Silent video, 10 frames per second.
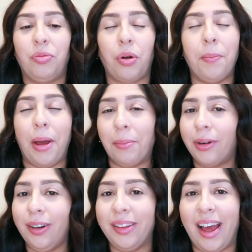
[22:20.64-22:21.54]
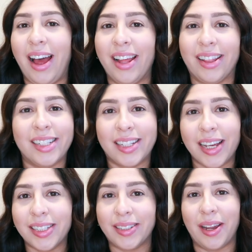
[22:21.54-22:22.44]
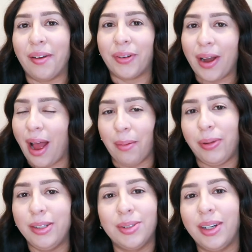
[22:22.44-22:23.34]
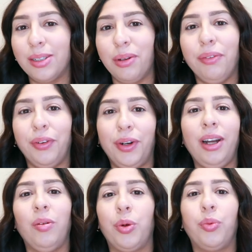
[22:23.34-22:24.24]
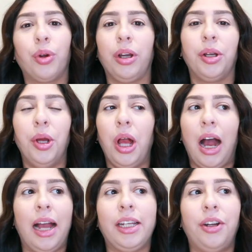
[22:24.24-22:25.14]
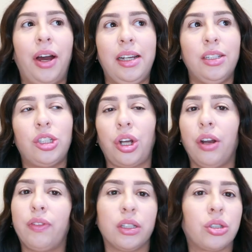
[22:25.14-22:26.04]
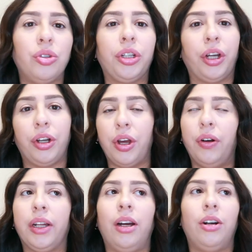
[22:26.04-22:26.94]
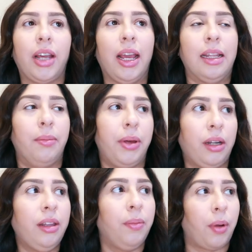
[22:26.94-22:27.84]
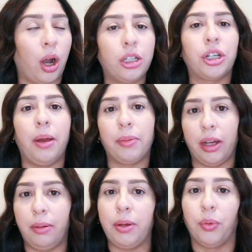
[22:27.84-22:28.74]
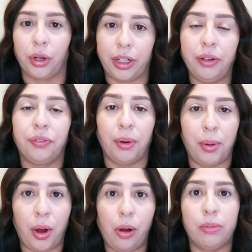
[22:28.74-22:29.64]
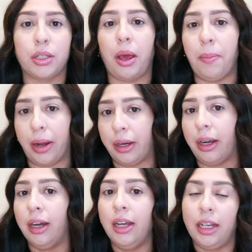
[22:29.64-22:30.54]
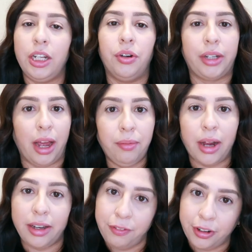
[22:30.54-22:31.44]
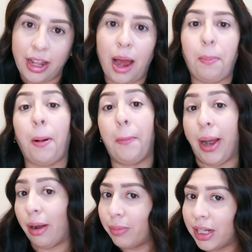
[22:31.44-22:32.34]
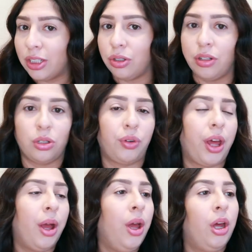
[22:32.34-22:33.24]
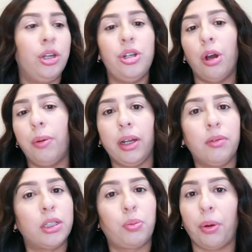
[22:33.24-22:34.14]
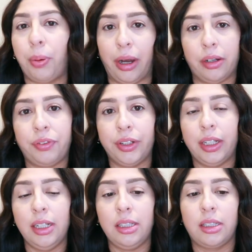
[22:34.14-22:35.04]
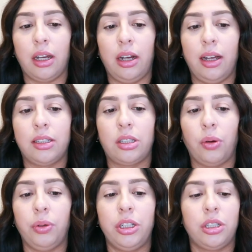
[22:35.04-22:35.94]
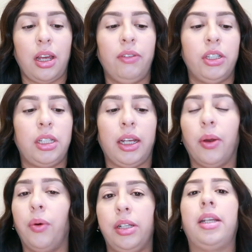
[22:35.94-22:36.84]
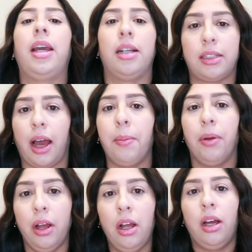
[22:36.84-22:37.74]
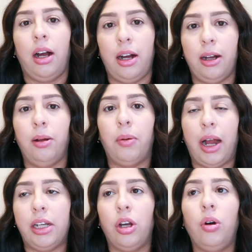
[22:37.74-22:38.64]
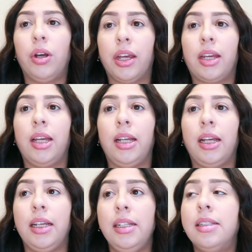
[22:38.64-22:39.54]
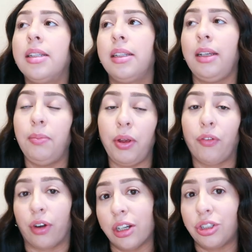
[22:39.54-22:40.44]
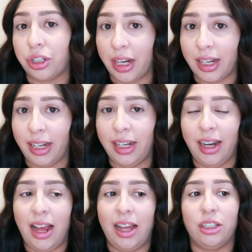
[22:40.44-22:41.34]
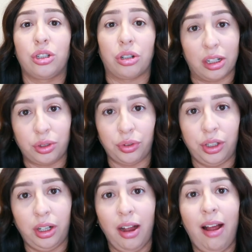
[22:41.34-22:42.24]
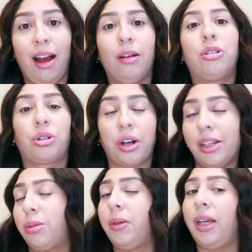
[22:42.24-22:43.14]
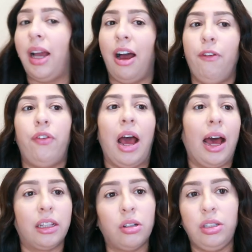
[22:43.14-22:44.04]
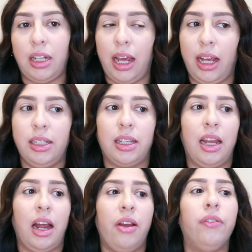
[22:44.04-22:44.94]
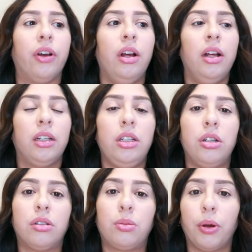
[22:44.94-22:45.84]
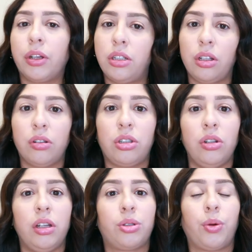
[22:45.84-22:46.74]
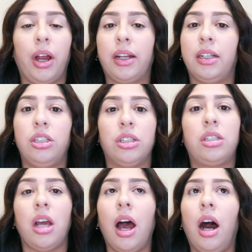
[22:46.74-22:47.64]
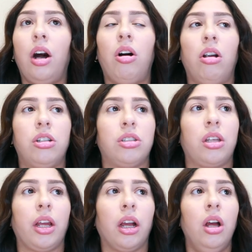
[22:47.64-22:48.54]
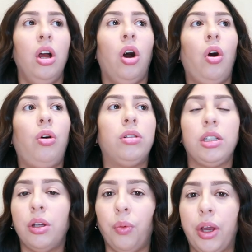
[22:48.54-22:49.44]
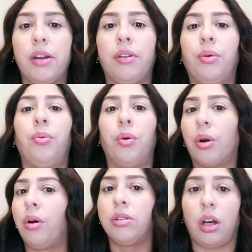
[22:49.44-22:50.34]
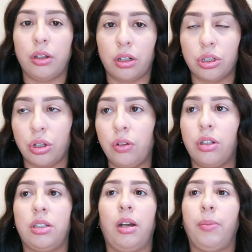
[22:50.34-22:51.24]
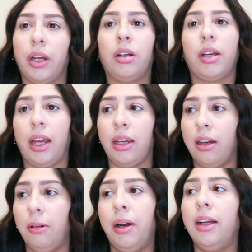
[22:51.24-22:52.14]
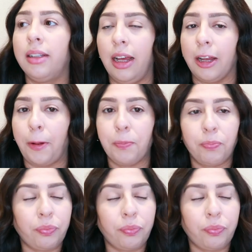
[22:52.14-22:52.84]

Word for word: remember that this has never happened to us before. We weren't, I, you know, I didn't start off the school year knowing, okay, in the middle of the March, I'm going to be working from home, so I better, you know, get ready for that, prepare my students for that. Nobody was prepared for this, uh, so we just have to take it one day at a time. Um, I know it can easily be frustrating and stressful. Trust me, I've had those days and I've, you know, spoken to those students where I can just tell are just like, holding the weight of the world on their shoulders and I'm like, okay, you know what? Like